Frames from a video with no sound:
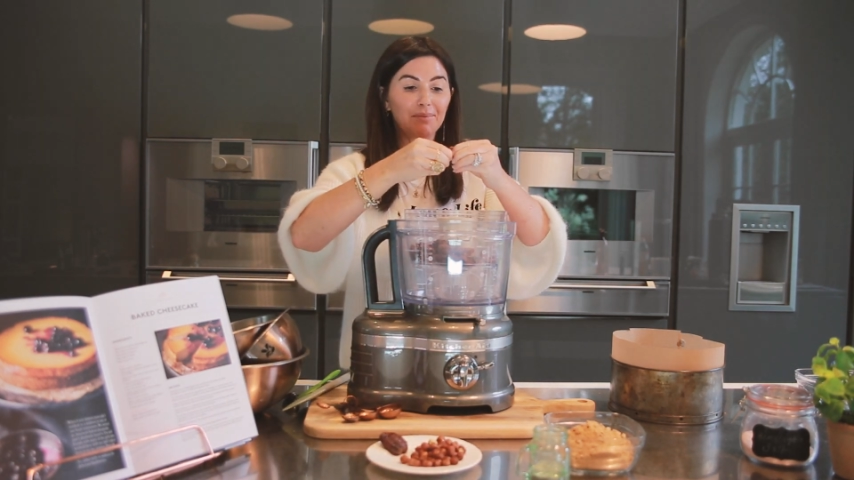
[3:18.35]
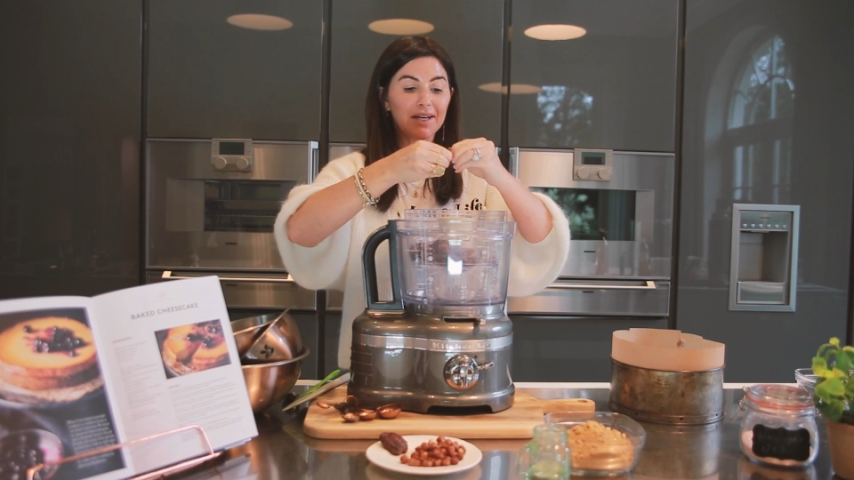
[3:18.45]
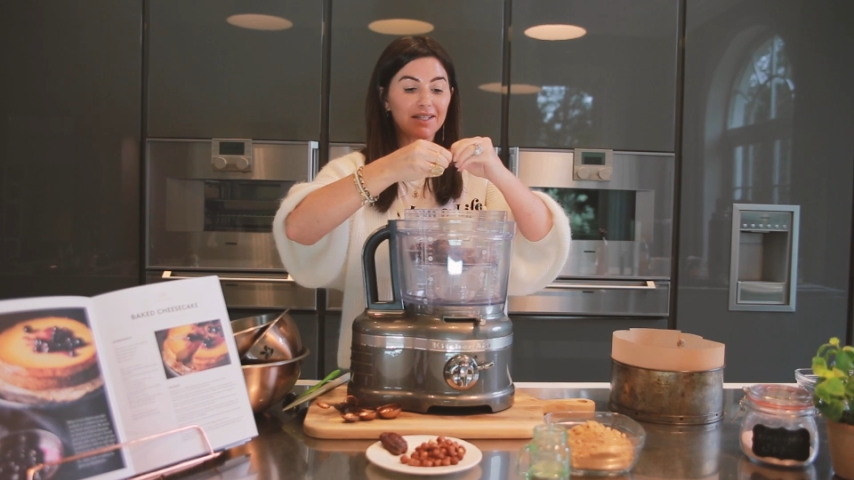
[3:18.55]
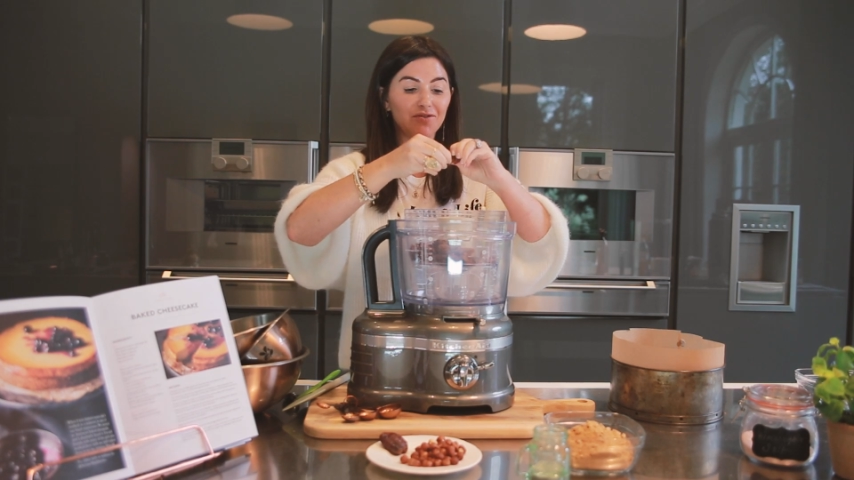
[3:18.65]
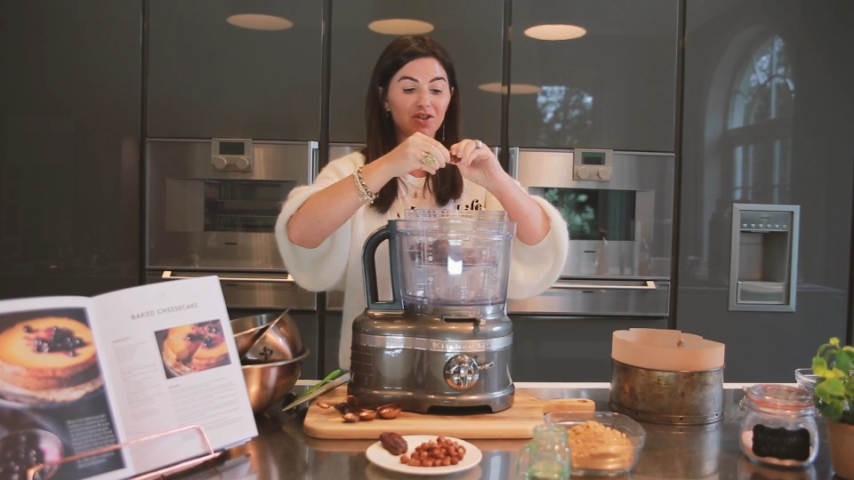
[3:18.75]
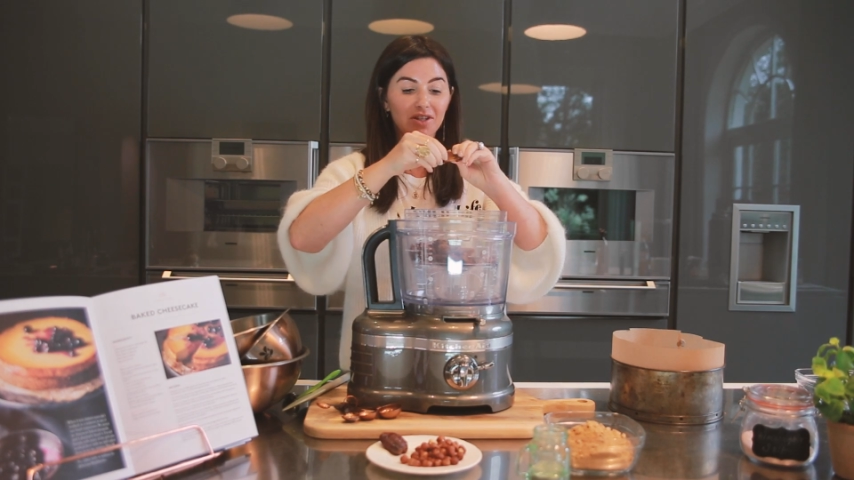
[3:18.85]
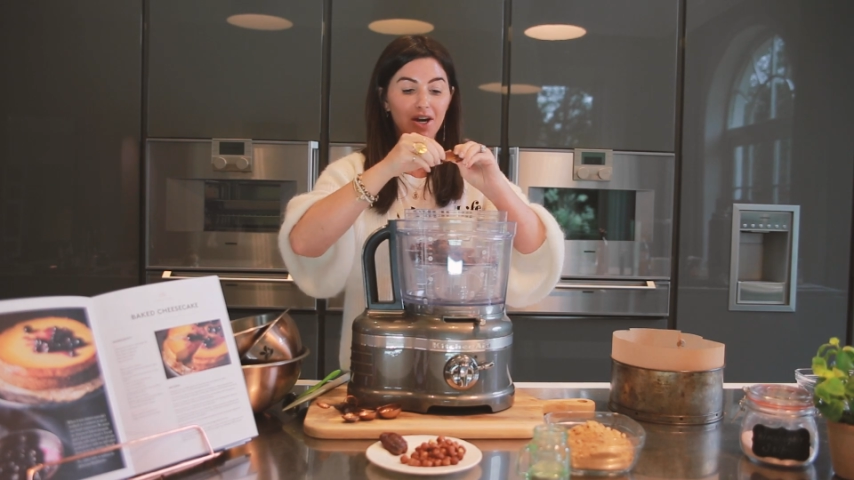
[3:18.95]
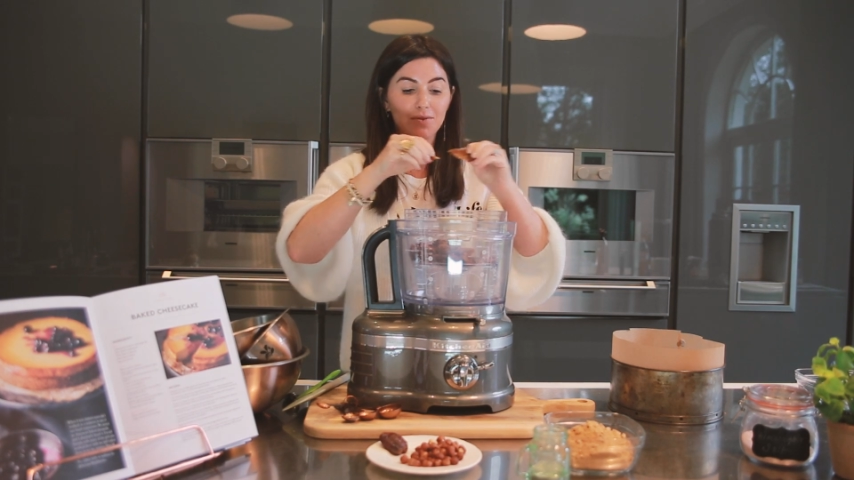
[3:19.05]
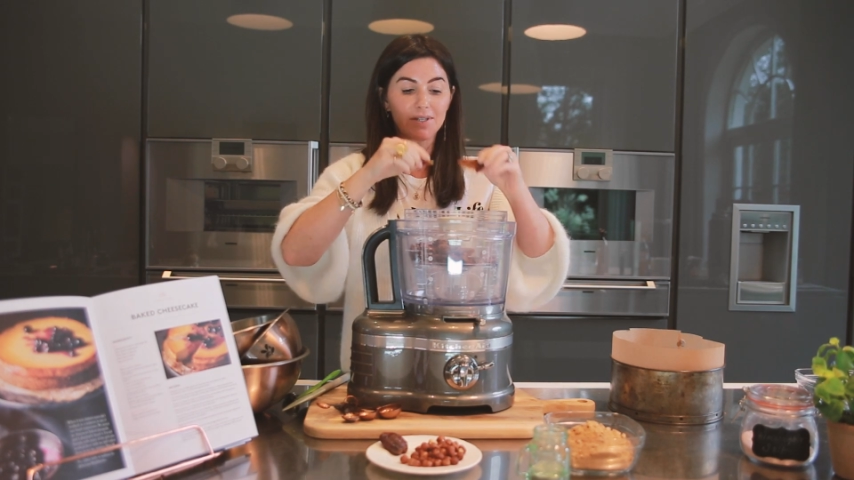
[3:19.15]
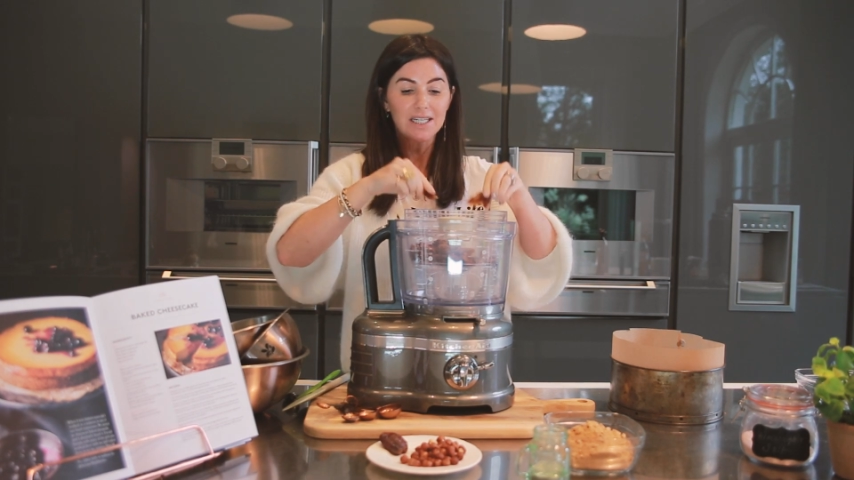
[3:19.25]
because I've just
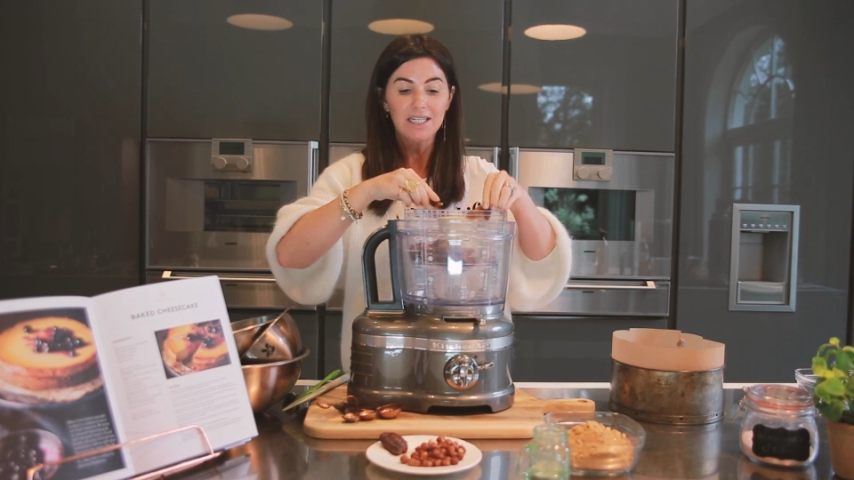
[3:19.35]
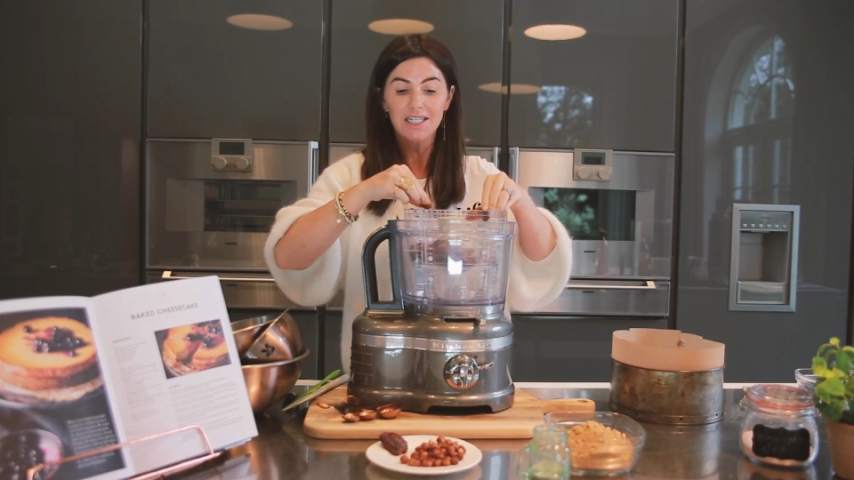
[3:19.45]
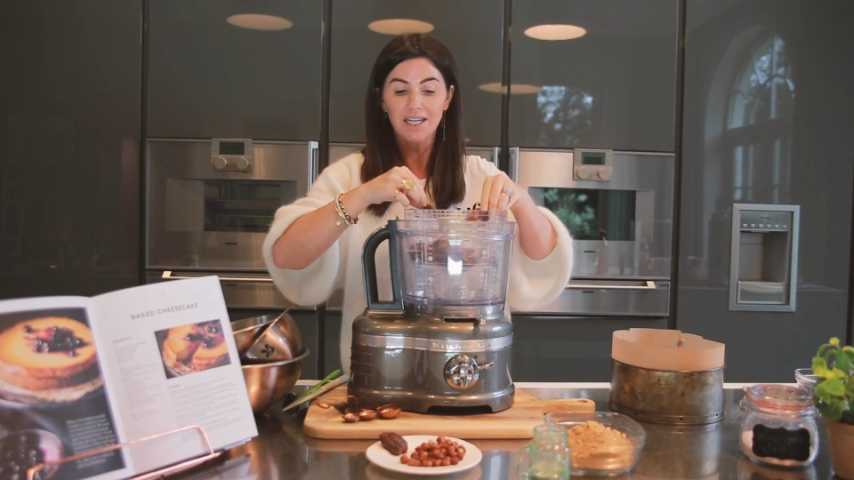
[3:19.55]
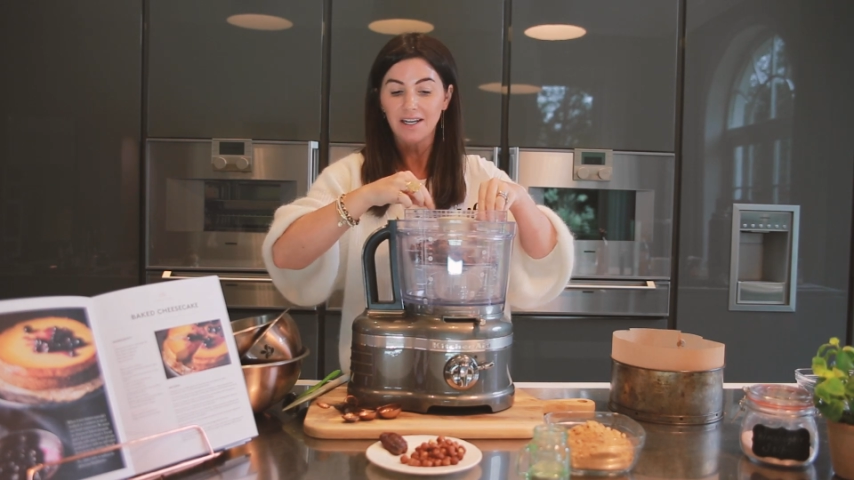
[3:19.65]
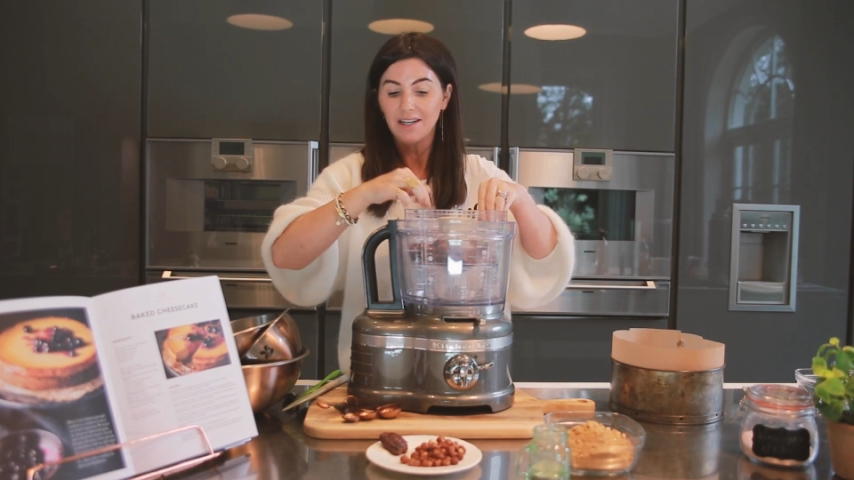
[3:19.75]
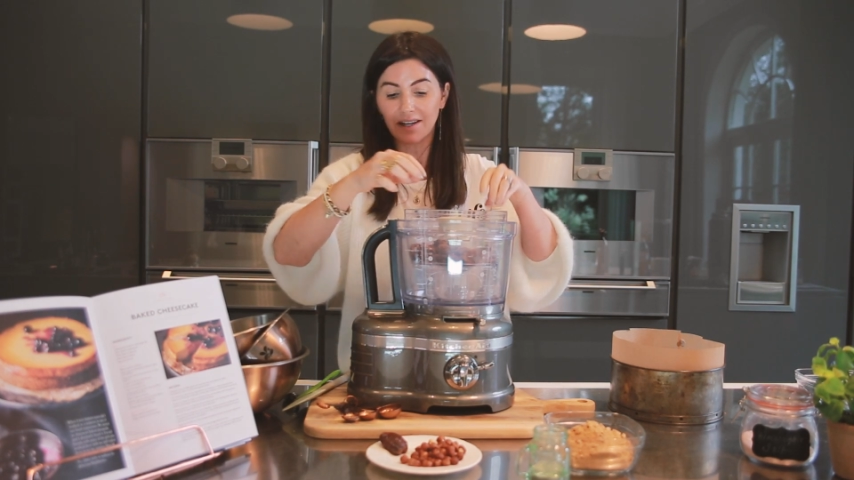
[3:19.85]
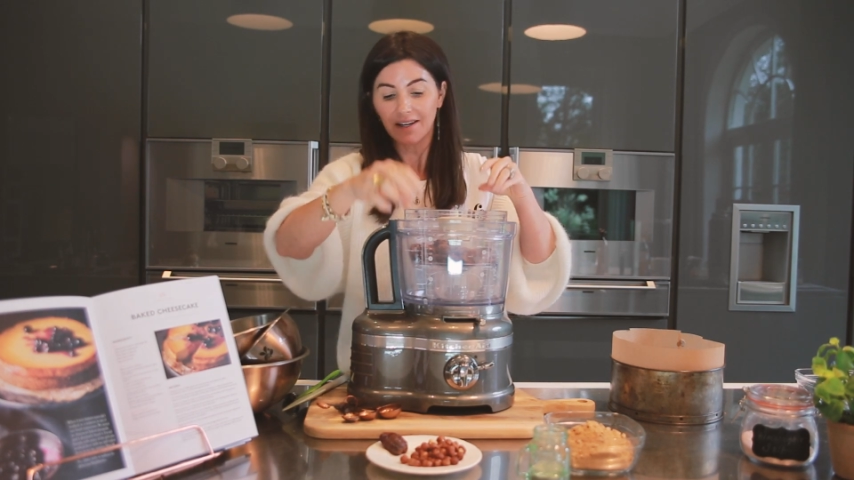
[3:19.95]
got OCD